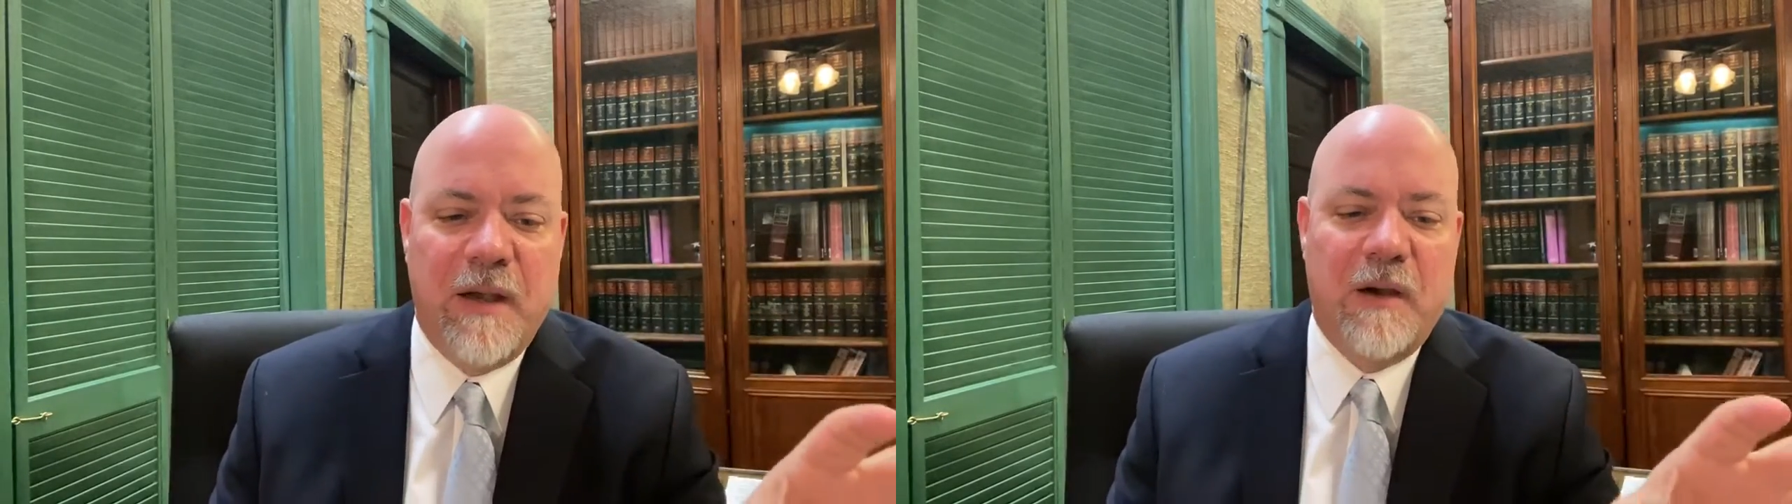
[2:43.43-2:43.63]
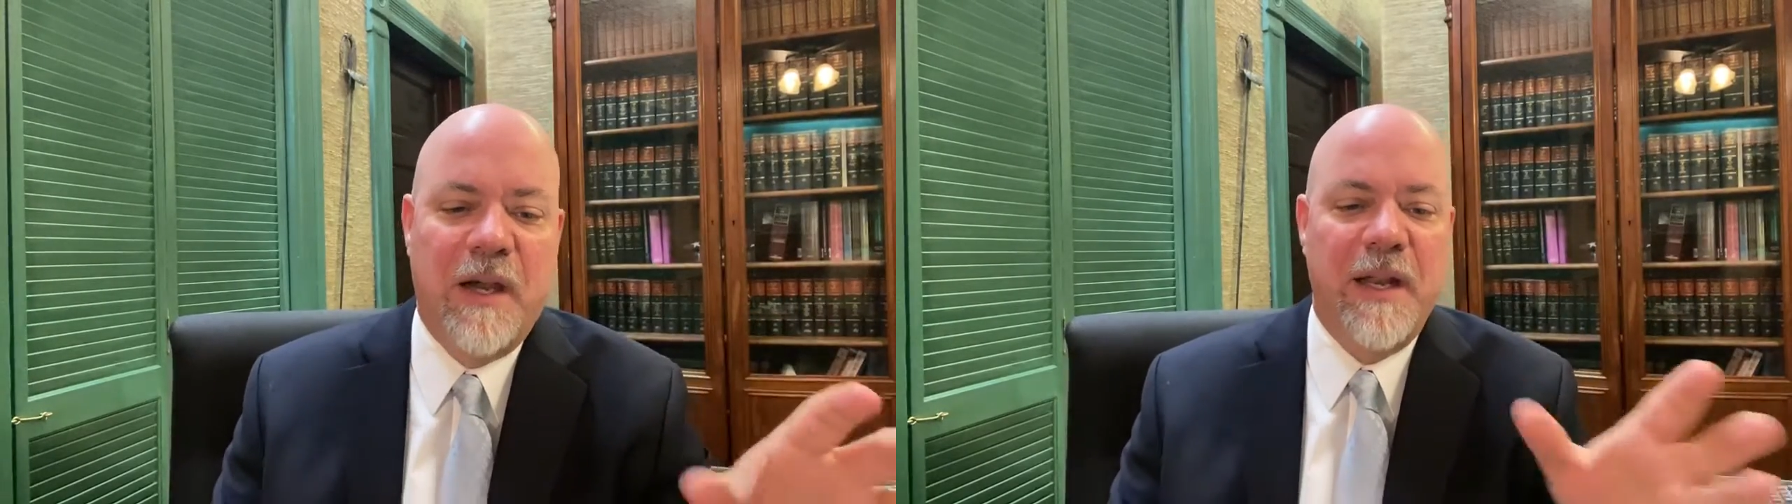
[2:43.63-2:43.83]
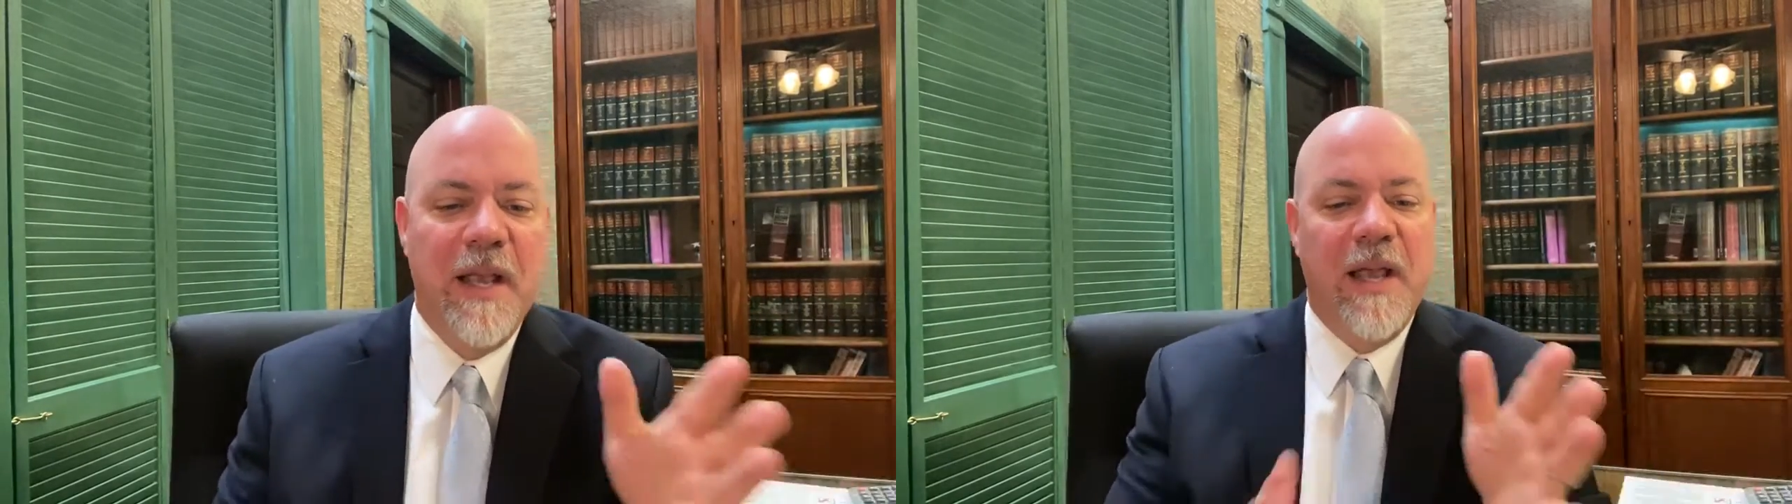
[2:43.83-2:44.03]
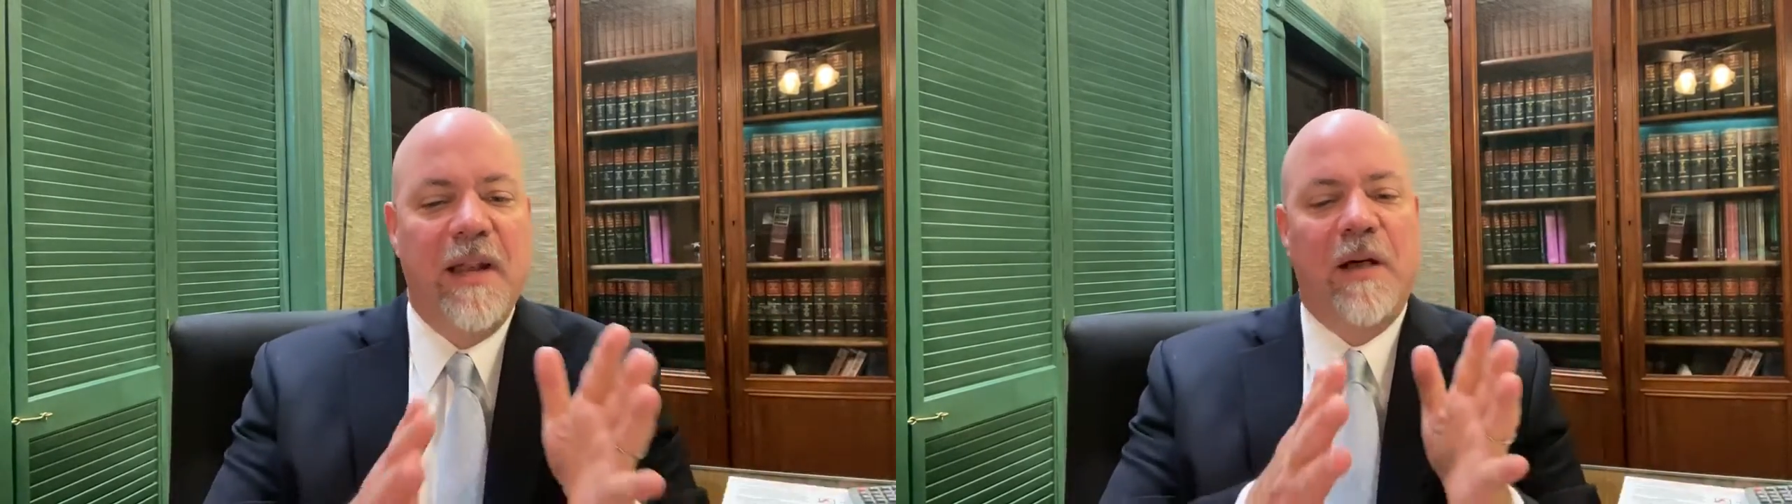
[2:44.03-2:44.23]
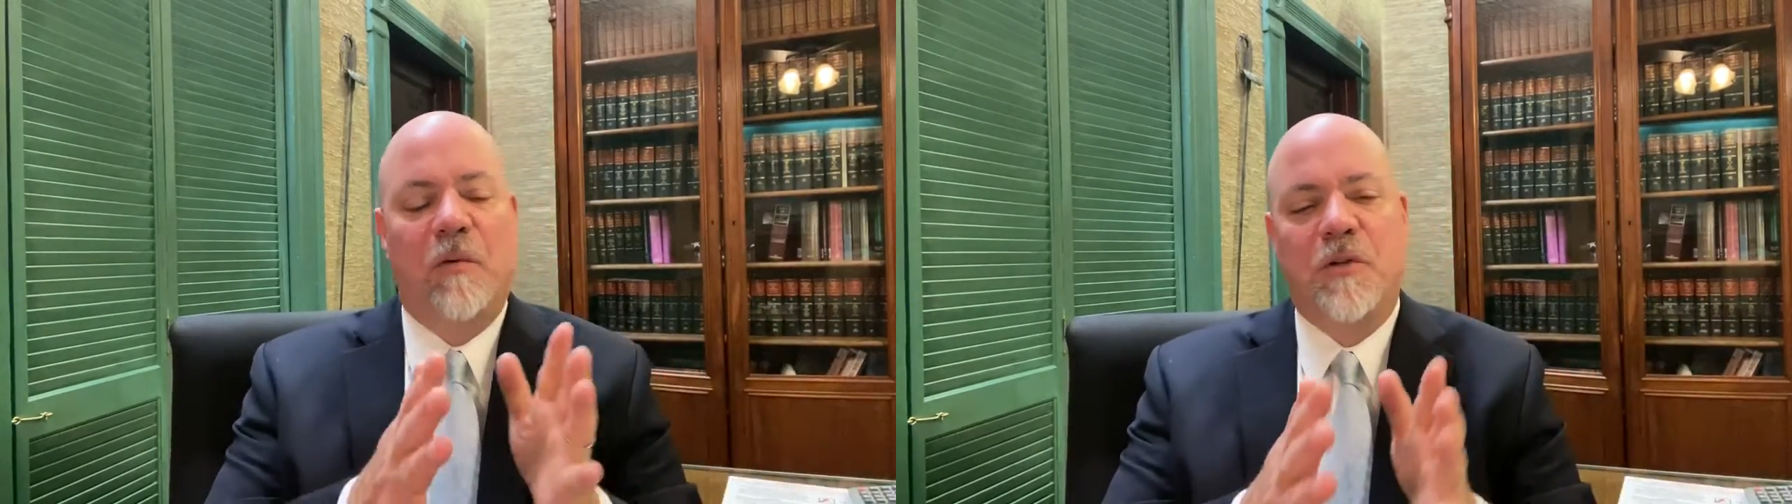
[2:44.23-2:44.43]
All right,
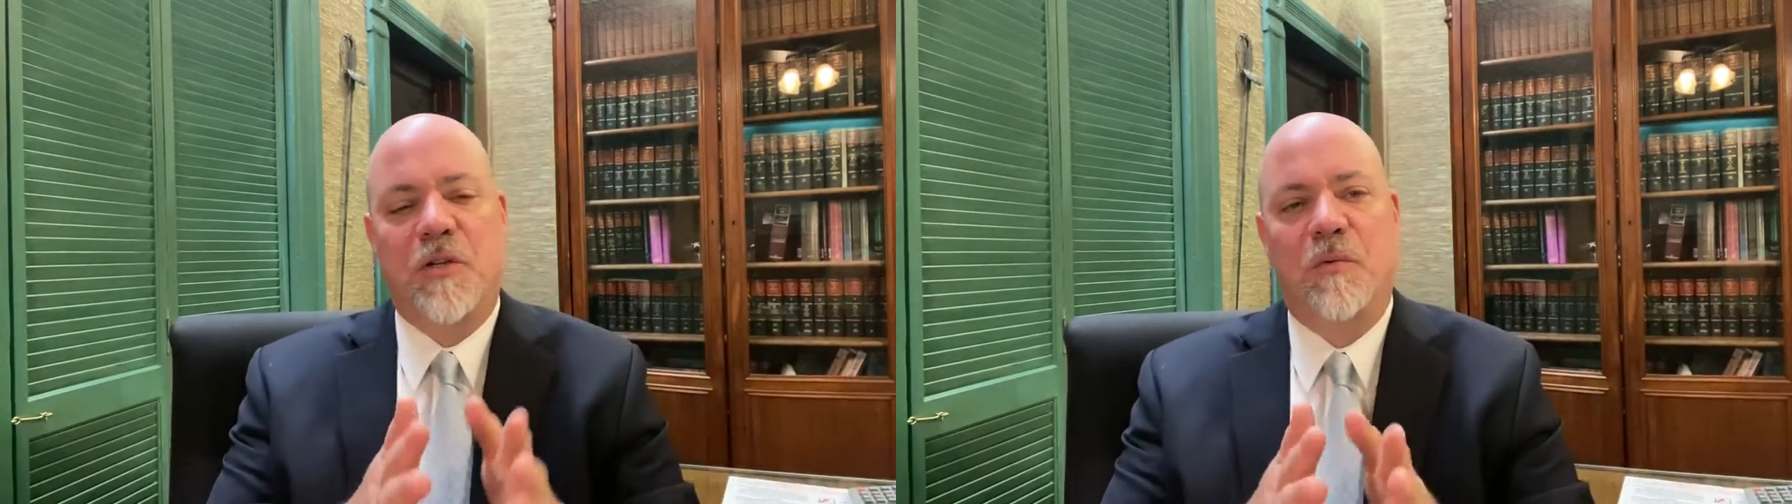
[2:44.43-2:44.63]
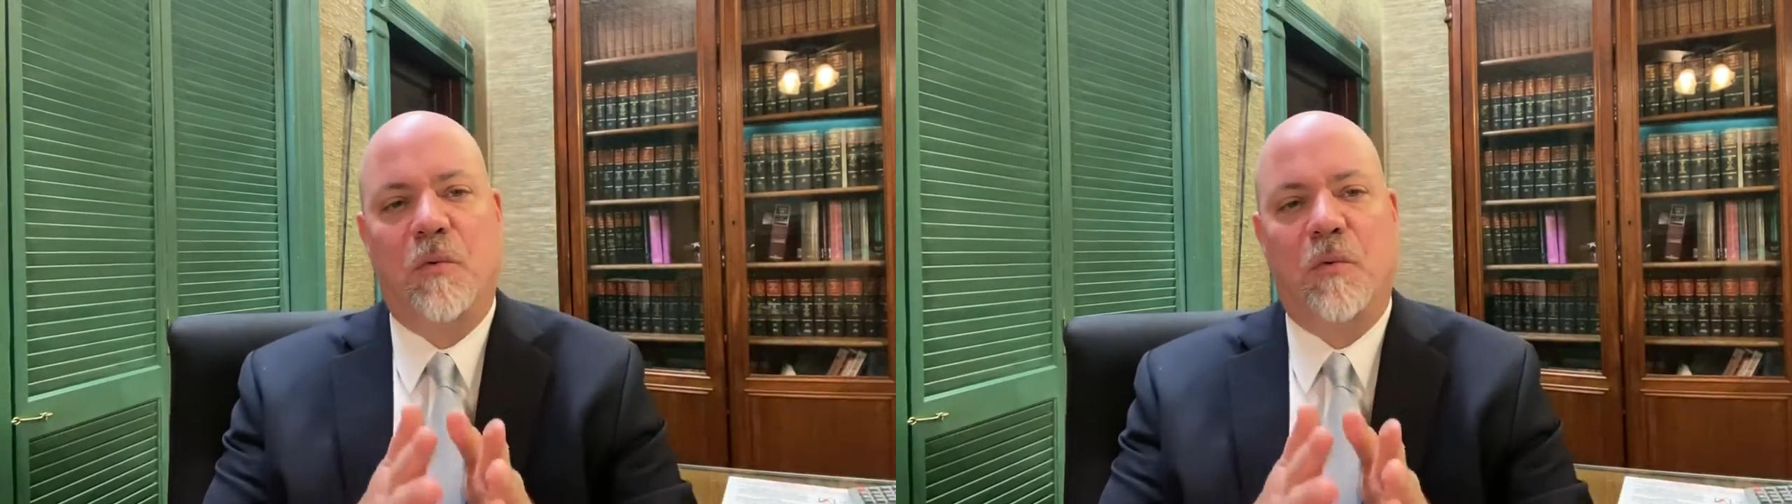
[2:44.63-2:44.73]
now what you